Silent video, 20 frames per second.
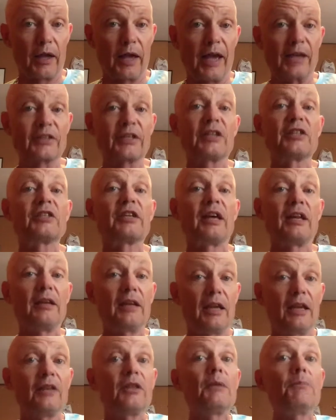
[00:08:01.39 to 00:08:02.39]
As I said
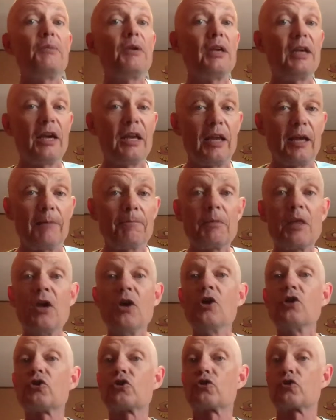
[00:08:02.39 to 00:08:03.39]
in the beginning,
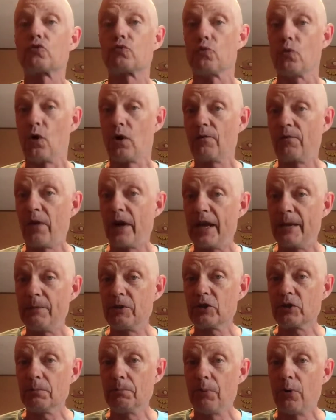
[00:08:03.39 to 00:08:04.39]
stroke volume
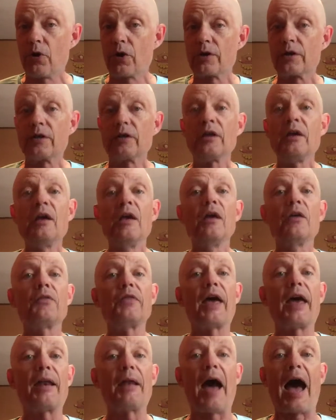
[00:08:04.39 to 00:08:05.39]
is important,
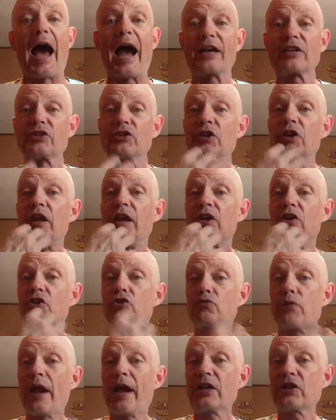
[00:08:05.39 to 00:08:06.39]
that oxygen
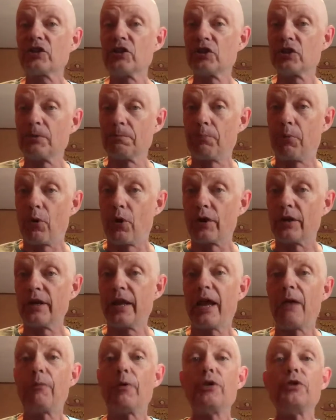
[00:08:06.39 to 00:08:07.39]
extraction is important,
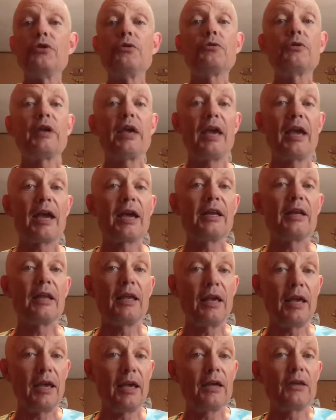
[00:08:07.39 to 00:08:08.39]
and when you can't
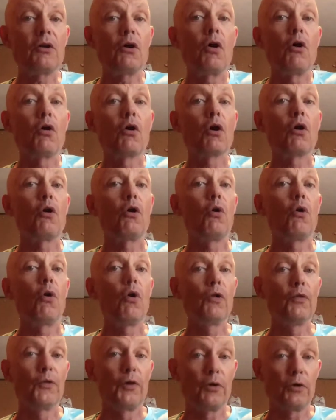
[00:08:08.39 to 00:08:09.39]
hit or
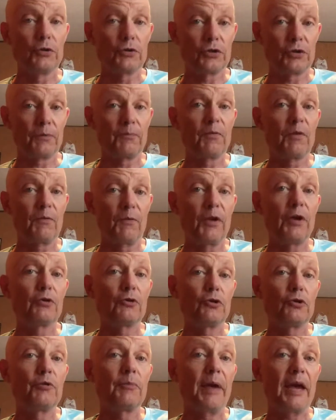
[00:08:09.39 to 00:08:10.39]
hold those
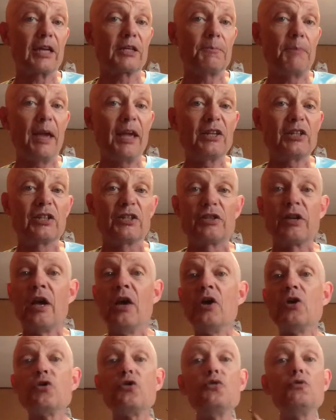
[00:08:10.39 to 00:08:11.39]
VO2 max paces,
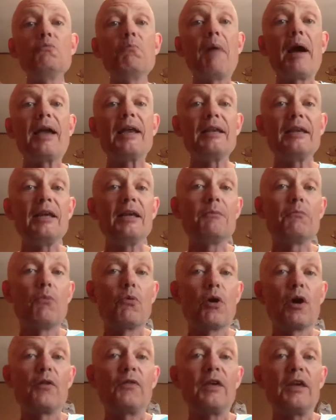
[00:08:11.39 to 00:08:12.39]
you might need
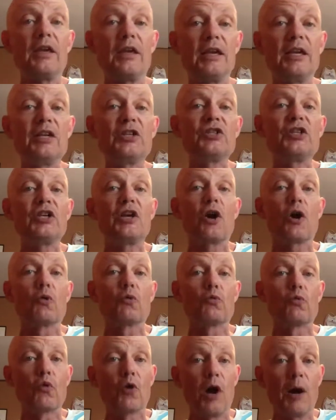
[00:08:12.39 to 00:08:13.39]
more of the easy
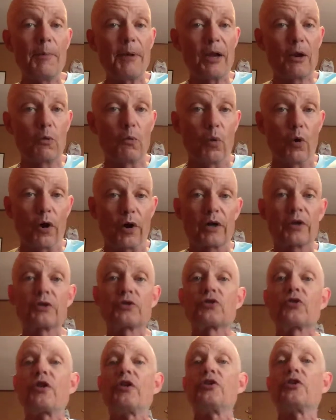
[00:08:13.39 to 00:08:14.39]
aerobic work
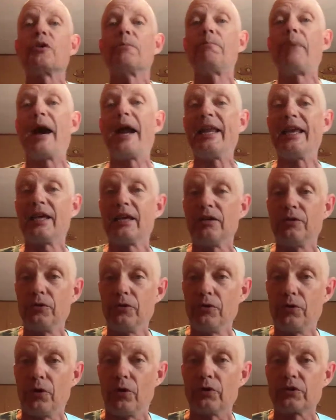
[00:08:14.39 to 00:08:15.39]
so that your body can do
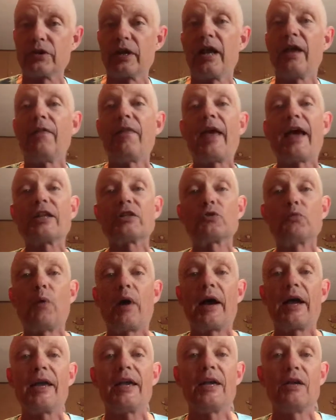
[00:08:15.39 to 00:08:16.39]
those. And that's
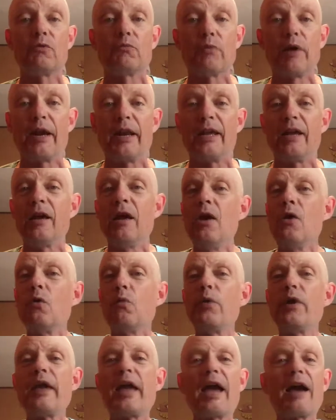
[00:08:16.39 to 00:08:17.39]
why in running,
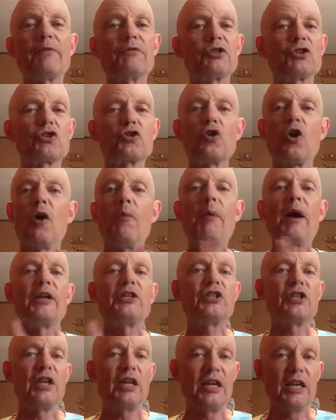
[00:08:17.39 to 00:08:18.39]
we have so
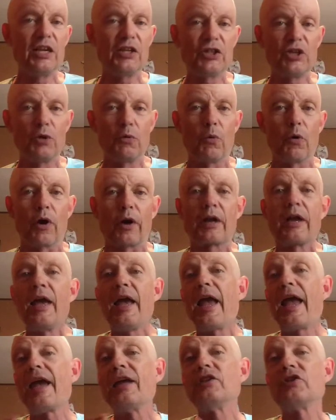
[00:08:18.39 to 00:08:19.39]
much easy work
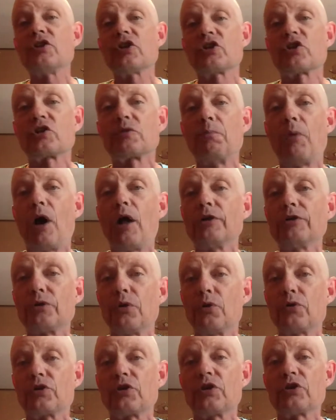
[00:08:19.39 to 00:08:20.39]
and just small
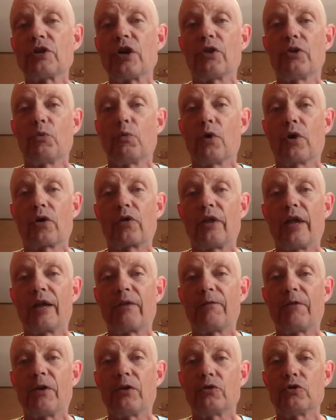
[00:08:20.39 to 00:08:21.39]
doses of the work like
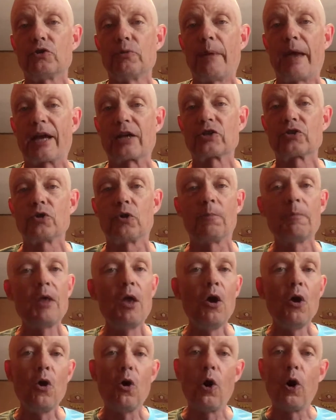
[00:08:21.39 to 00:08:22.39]
VO2 max. So
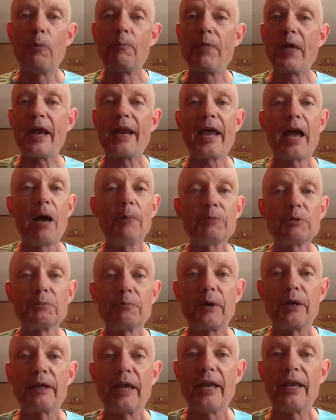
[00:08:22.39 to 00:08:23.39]
hope that helps,
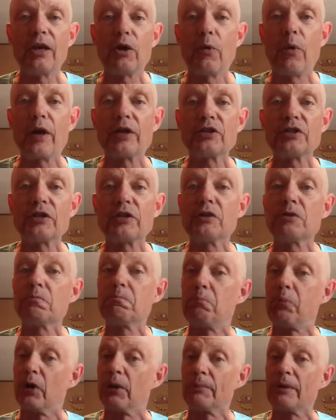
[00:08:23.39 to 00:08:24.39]
but any questions,
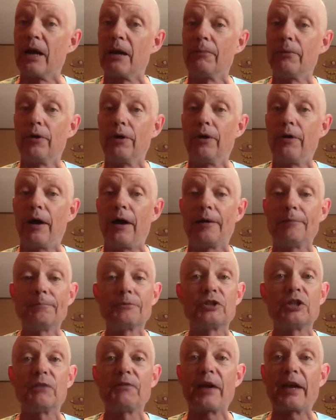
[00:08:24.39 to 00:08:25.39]
put them down below. I'll
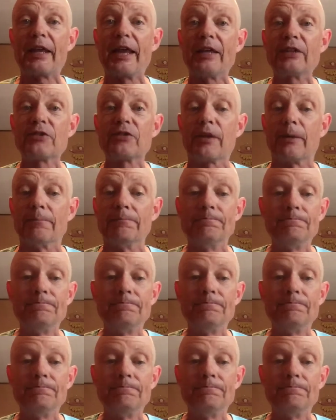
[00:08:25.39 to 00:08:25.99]
see if I can answer them.